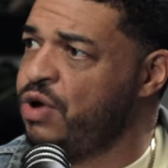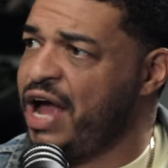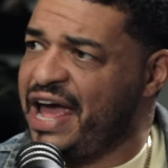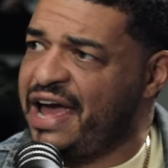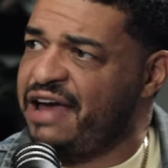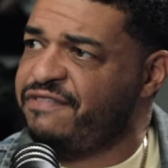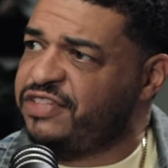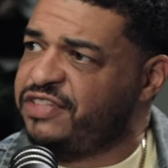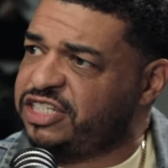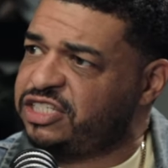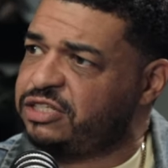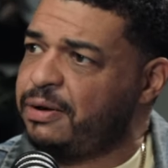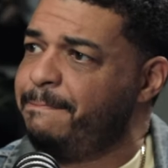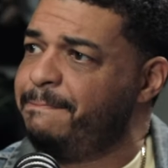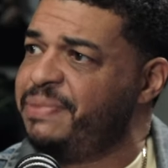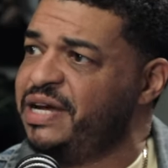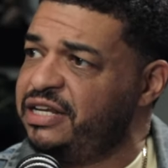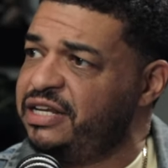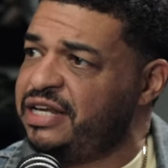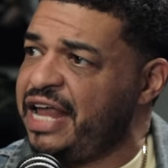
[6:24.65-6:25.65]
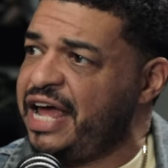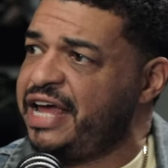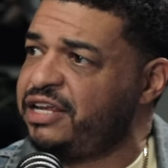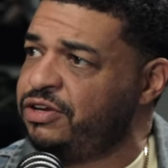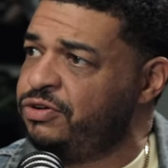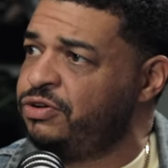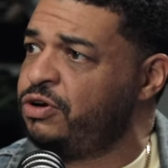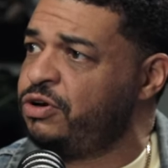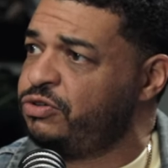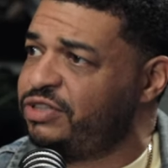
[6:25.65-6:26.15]
have this
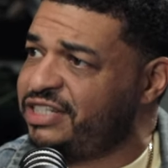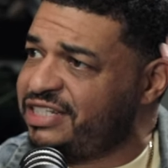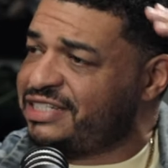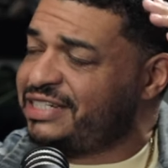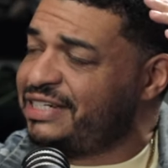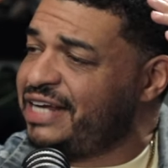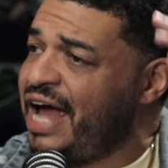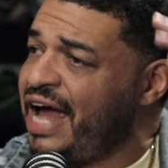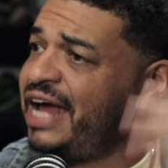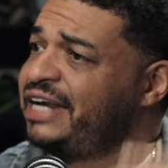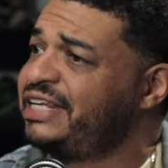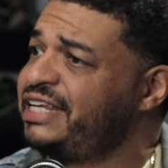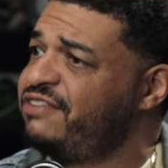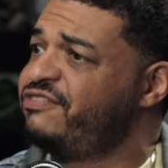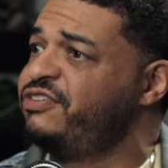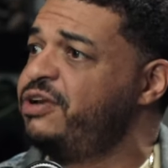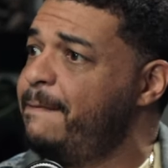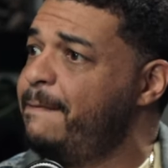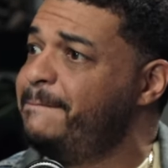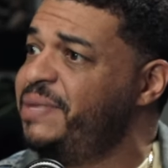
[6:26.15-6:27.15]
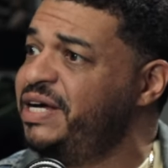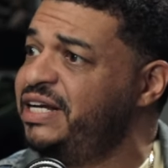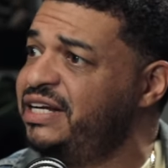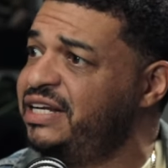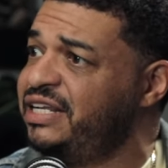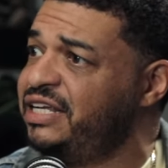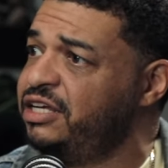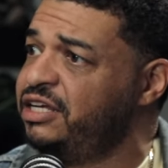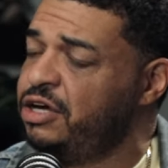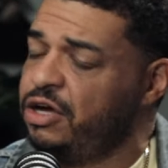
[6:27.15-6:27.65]
this God-given
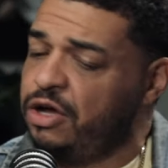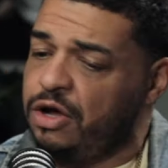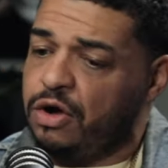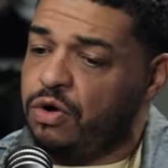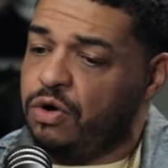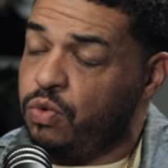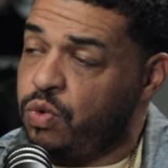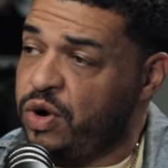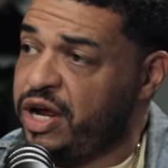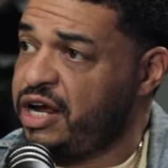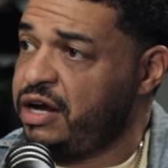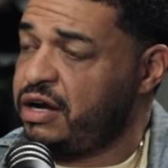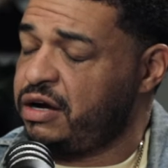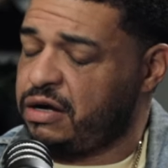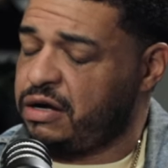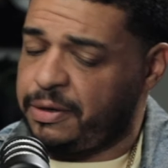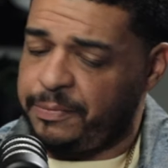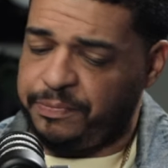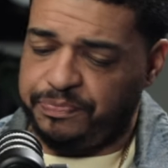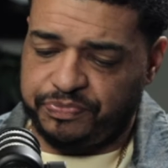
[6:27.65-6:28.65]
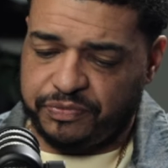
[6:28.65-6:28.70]
ability where,